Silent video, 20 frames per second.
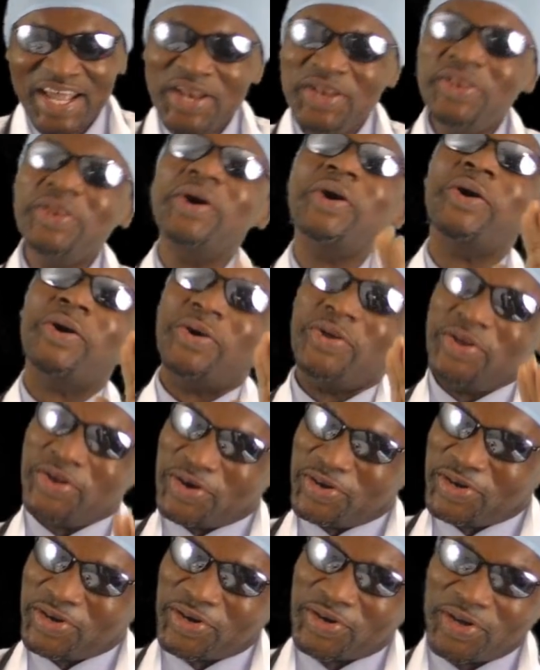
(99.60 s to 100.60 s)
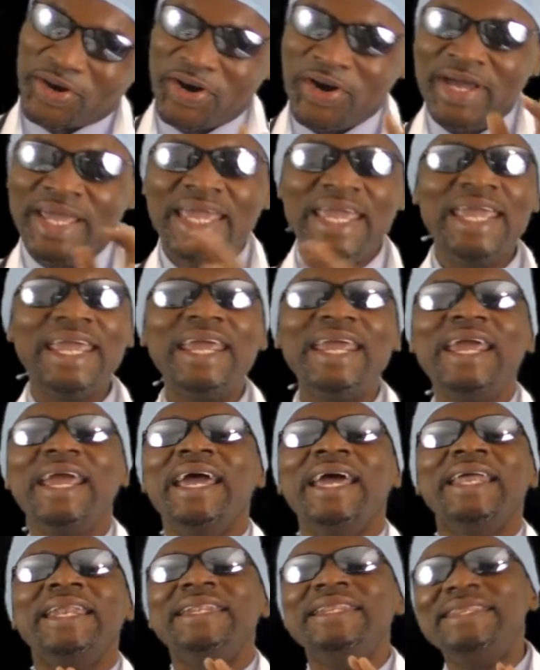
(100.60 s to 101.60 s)
No. He
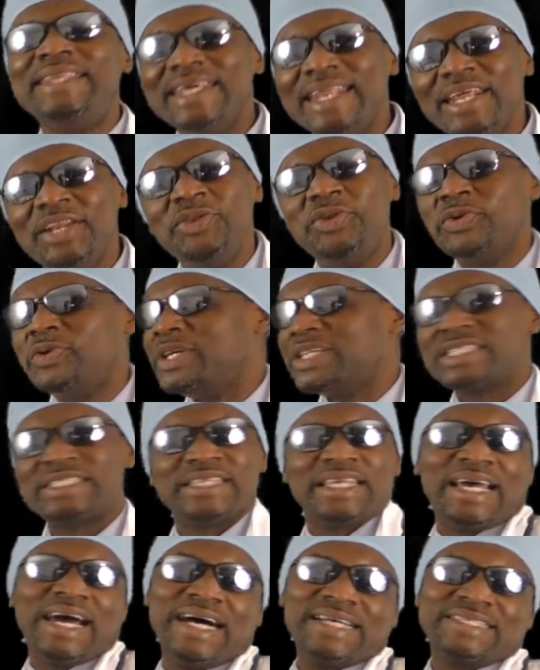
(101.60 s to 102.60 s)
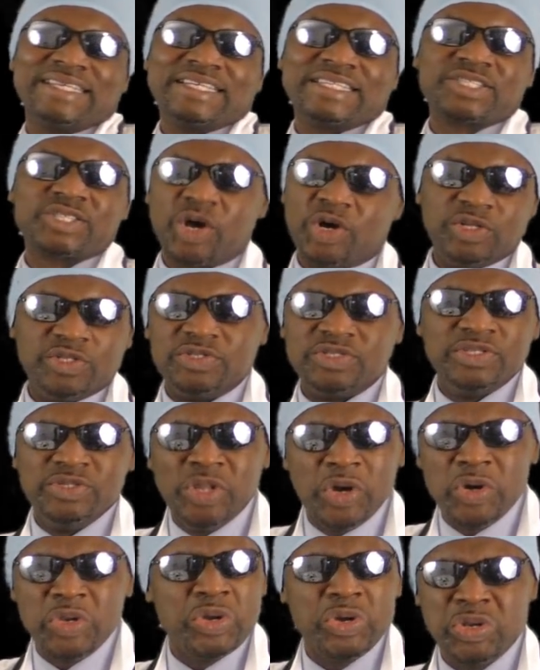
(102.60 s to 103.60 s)
didn't do this as a stunt.
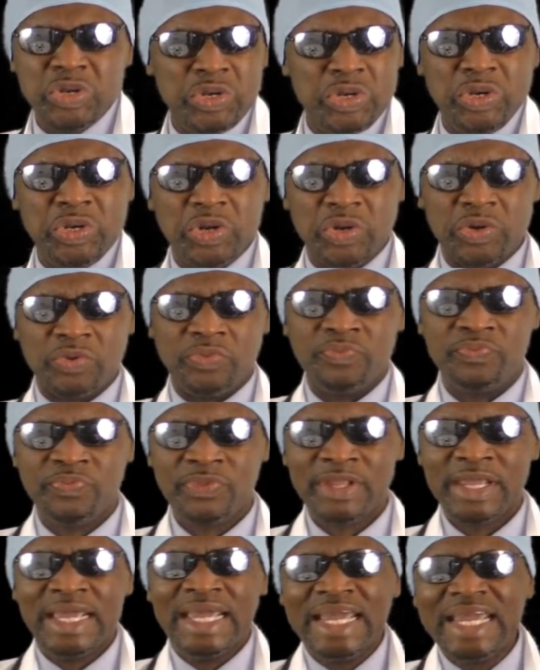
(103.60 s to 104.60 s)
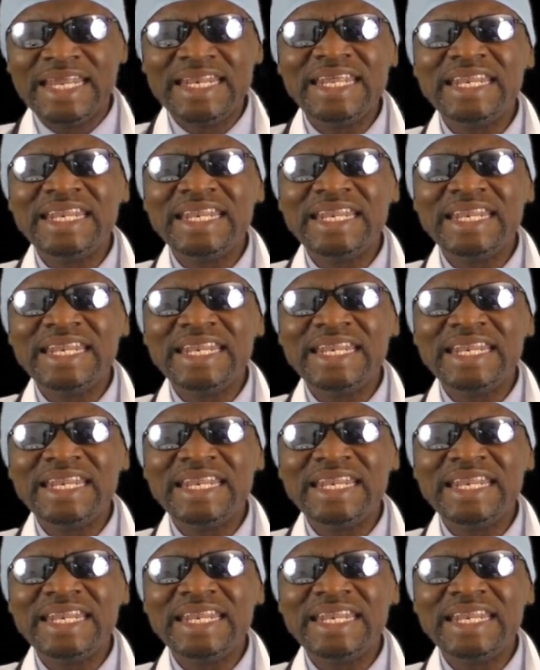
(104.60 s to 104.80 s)
No. He